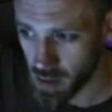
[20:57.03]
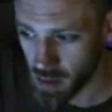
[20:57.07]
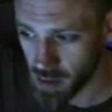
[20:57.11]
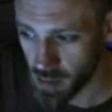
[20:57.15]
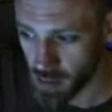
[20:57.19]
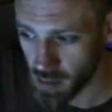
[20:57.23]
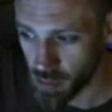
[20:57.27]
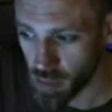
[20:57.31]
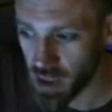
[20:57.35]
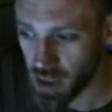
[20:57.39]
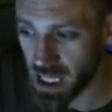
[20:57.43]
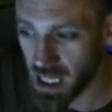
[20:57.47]

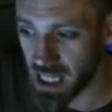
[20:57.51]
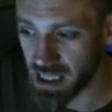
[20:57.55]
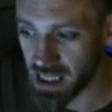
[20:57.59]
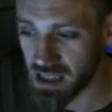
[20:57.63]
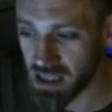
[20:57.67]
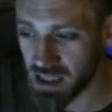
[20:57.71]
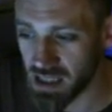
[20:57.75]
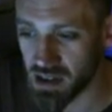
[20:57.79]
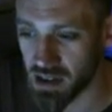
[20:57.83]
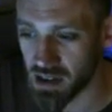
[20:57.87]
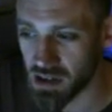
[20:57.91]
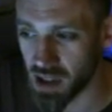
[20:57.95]
But yeah, this
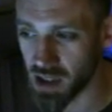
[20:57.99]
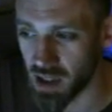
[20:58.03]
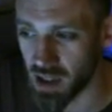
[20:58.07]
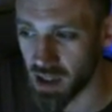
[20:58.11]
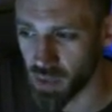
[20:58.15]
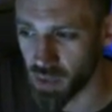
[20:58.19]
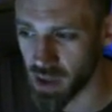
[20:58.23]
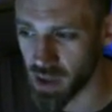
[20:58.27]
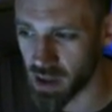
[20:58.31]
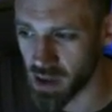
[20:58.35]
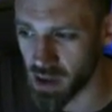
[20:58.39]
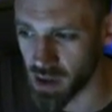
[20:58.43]
is a safe
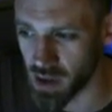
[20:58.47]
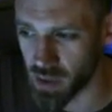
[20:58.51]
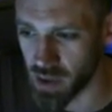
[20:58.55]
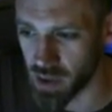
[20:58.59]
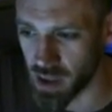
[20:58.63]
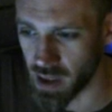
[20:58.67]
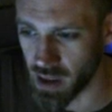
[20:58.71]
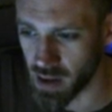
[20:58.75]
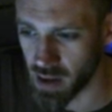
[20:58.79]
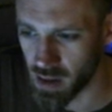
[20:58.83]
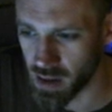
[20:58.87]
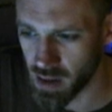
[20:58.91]
way of doing
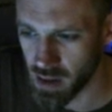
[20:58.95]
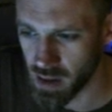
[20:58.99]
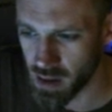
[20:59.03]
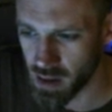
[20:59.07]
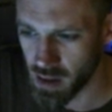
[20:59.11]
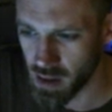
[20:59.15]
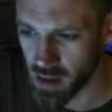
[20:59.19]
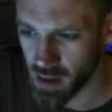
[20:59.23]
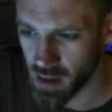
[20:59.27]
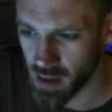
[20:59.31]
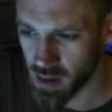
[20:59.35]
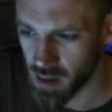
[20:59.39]
it.
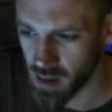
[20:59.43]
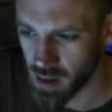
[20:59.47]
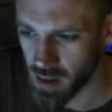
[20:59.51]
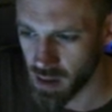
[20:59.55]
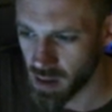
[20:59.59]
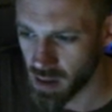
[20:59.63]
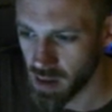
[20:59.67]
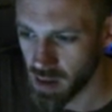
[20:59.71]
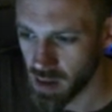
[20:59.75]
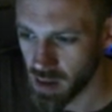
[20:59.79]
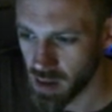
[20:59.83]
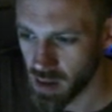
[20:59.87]

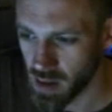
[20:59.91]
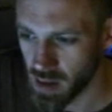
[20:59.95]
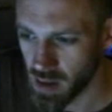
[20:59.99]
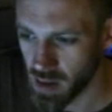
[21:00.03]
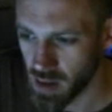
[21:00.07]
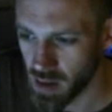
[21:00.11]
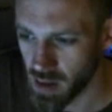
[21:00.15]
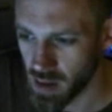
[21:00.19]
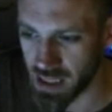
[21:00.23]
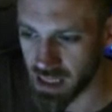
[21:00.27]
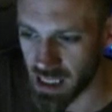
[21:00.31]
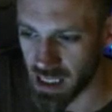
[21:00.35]
And
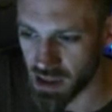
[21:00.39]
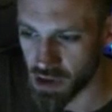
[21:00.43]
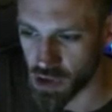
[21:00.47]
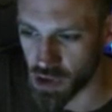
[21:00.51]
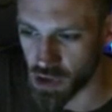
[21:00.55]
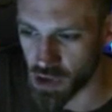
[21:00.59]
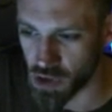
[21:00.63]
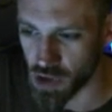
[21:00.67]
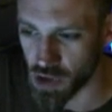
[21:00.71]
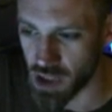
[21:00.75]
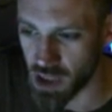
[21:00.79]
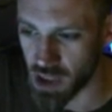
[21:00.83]
then that's
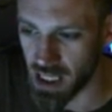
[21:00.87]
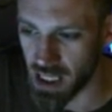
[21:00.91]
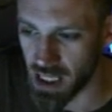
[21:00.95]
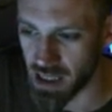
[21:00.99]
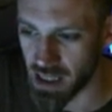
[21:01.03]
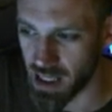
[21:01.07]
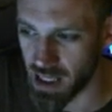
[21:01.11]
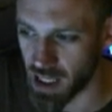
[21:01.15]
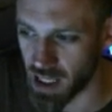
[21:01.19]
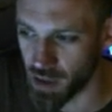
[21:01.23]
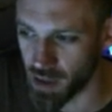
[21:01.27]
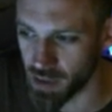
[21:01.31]
just staying
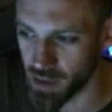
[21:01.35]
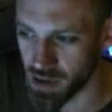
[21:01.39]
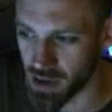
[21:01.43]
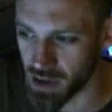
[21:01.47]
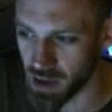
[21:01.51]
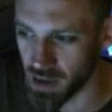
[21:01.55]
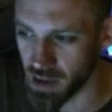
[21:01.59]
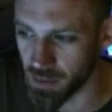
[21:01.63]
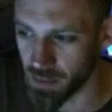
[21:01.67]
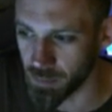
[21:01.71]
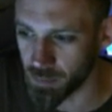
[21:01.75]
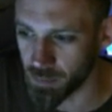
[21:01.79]
there, isn't
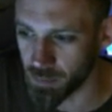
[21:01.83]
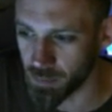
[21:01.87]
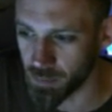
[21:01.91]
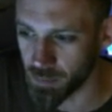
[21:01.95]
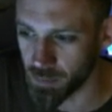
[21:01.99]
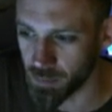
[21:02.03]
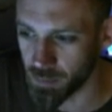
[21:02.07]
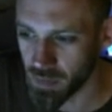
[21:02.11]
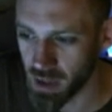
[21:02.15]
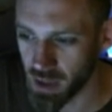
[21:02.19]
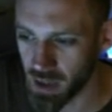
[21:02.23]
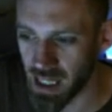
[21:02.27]
it?
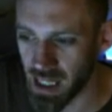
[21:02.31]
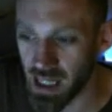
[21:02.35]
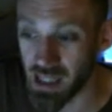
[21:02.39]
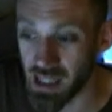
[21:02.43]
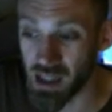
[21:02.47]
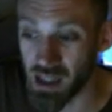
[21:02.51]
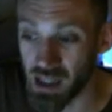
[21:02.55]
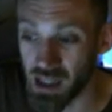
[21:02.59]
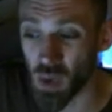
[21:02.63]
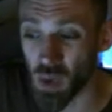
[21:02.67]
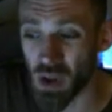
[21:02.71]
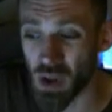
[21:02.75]
Yeah, and
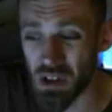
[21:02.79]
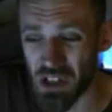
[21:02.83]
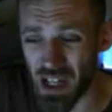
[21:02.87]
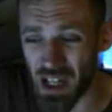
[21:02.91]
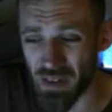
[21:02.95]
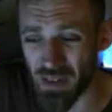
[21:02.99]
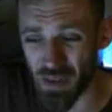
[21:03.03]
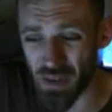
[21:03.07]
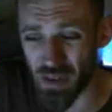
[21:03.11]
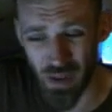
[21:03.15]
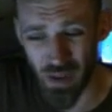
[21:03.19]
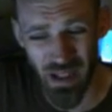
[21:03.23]
it wants
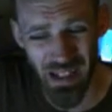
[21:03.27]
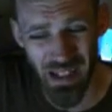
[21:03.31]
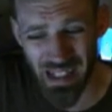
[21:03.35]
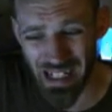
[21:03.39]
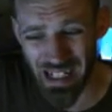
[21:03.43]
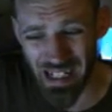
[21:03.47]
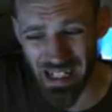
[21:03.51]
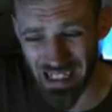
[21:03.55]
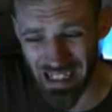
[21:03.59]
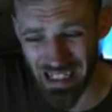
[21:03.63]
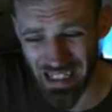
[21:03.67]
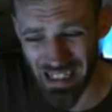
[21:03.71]
f3
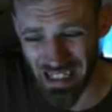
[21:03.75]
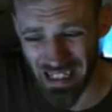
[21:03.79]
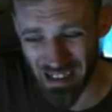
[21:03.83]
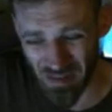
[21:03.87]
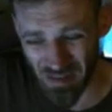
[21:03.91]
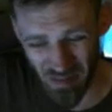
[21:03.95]
again here.